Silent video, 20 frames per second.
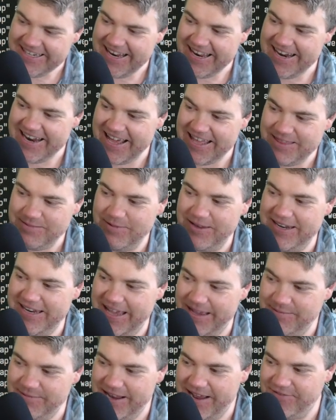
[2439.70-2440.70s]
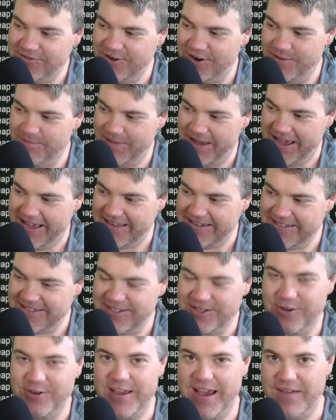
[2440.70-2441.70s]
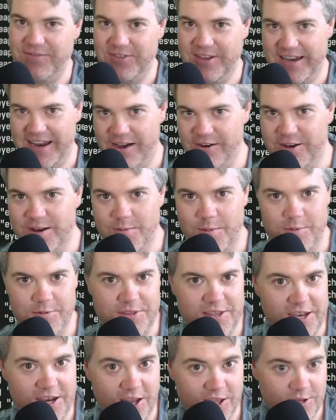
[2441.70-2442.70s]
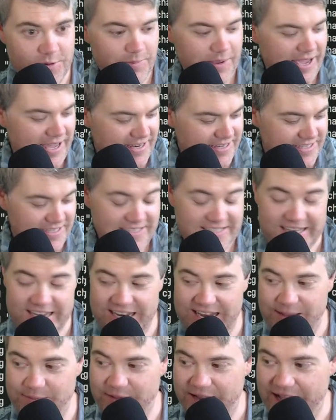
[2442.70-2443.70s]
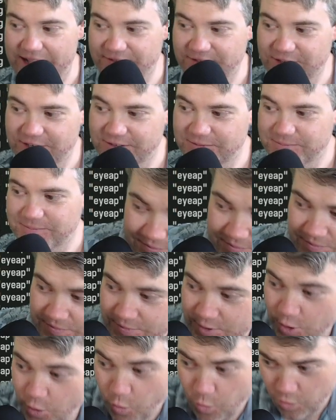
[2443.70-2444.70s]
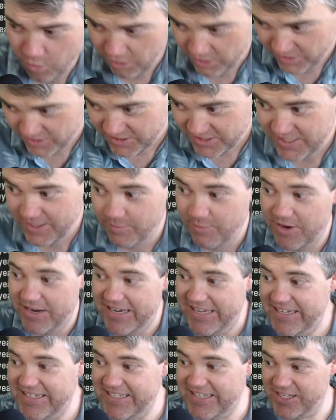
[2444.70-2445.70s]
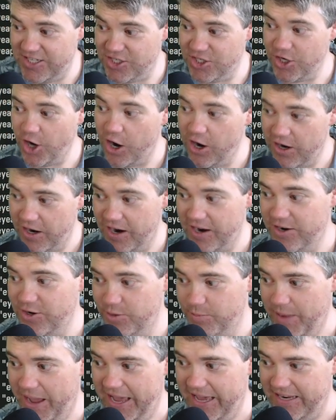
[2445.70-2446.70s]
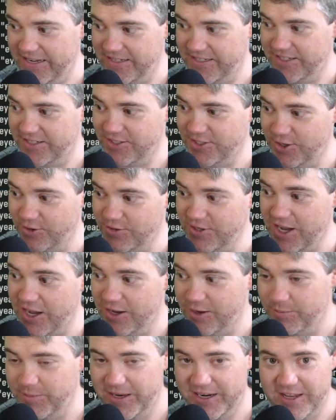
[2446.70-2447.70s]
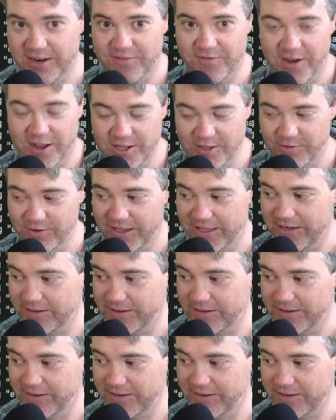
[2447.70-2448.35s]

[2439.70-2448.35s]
Anathema named after a band, so you have to now come up with another band to name it after? Or someone needs to start a new band so Togglebit can follow it.